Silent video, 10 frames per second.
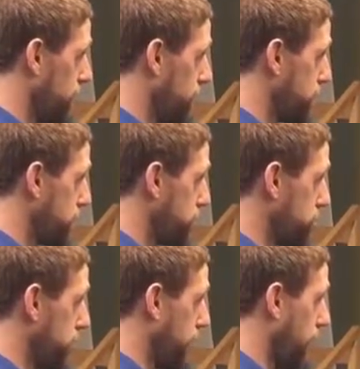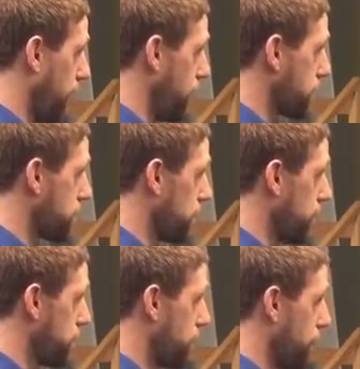But this is really going to
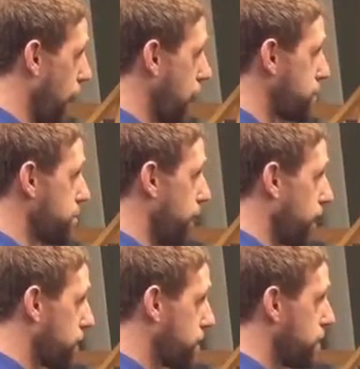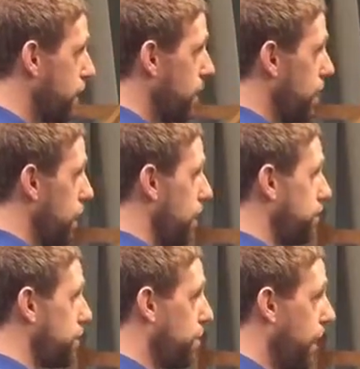isolate different aspects
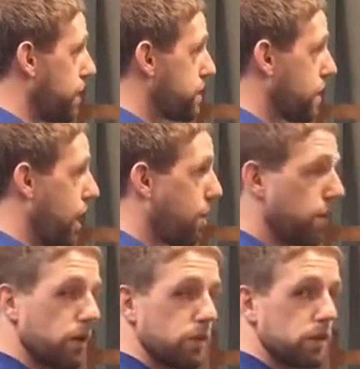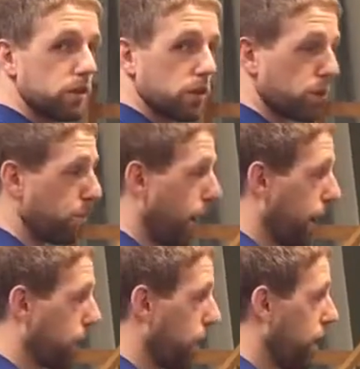of your bicep and even into your
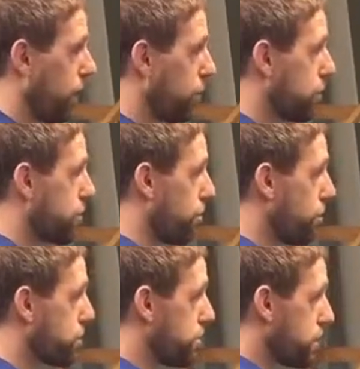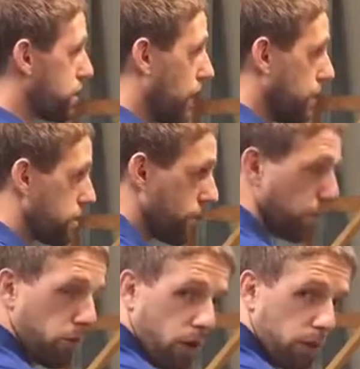pec, which for most of us tightens
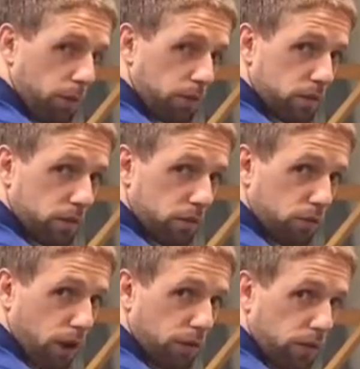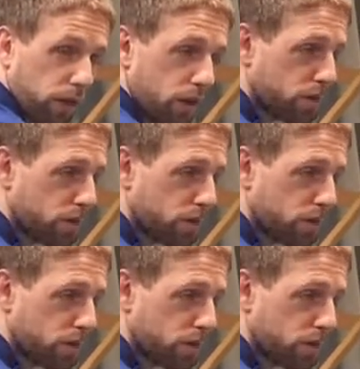up quite a bit throughout the day.